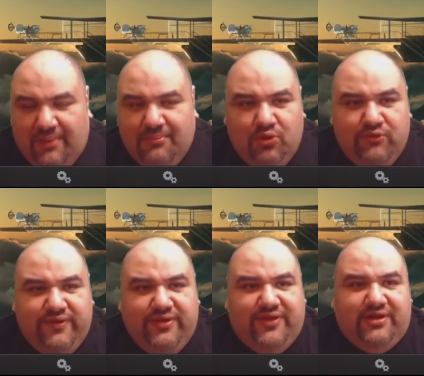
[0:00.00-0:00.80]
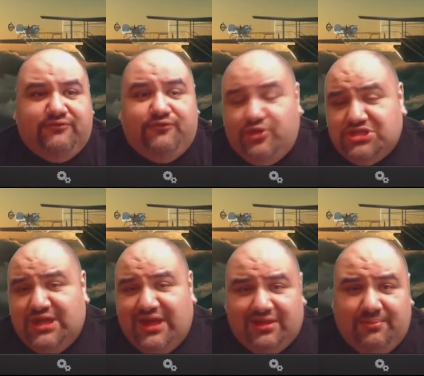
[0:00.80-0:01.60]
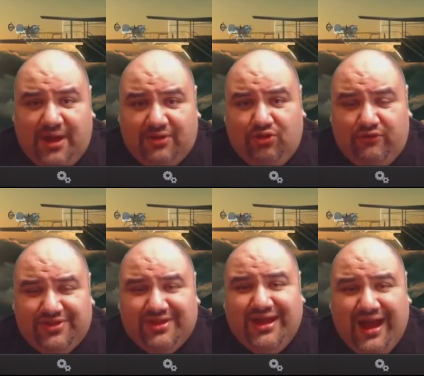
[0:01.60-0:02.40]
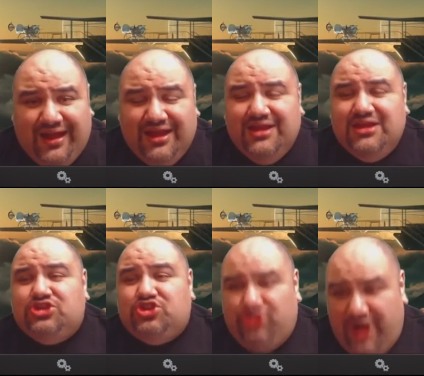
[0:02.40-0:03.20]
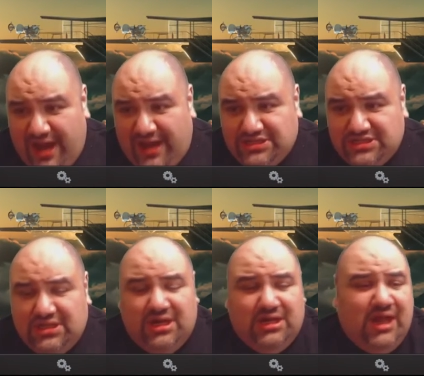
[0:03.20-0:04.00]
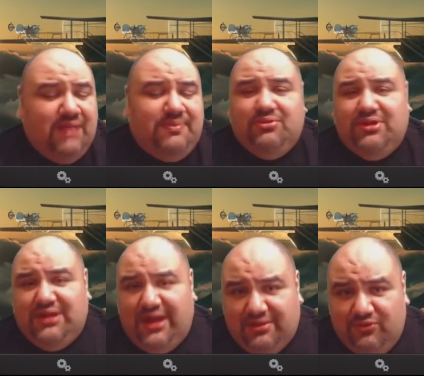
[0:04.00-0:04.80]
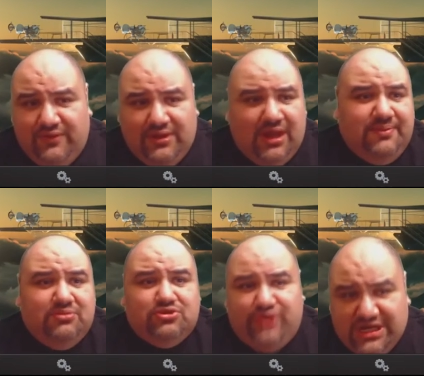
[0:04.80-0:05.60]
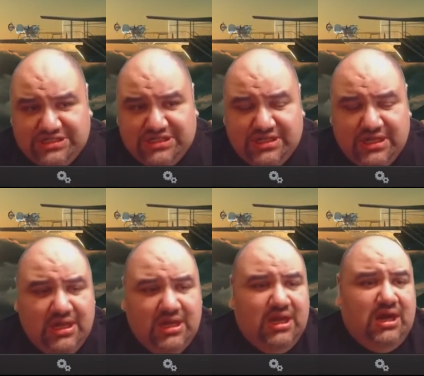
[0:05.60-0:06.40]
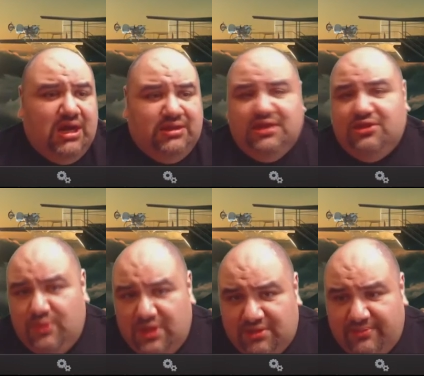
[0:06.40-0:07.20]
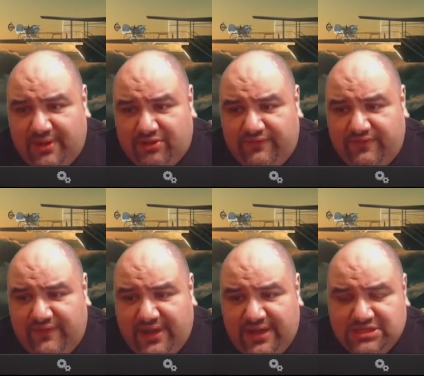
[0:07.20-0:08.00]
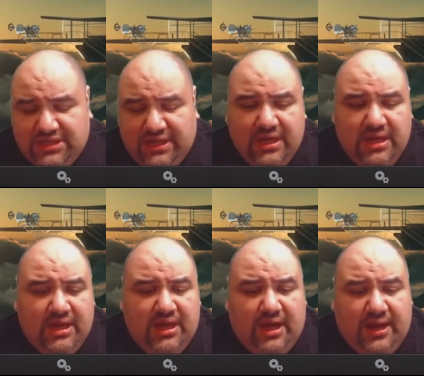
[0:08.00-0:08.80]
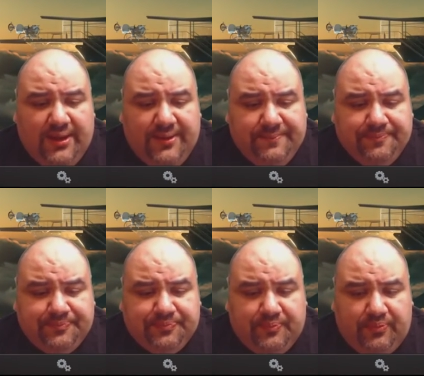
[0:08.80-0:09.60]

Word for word: a movie that unfortunately at the box office got trashed. Uh, a lot of people didn't like the movie. A lot of people trashed it. Uh, didn't do well at the box office financially. Um,